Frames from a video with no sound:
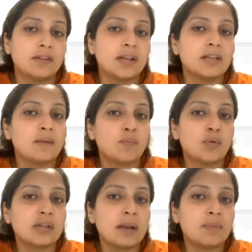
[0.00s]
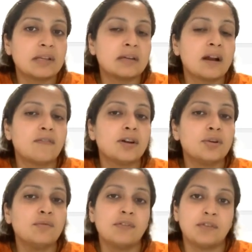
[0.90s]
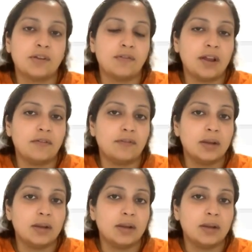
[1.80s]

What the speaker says: Say suppose I place it after 255.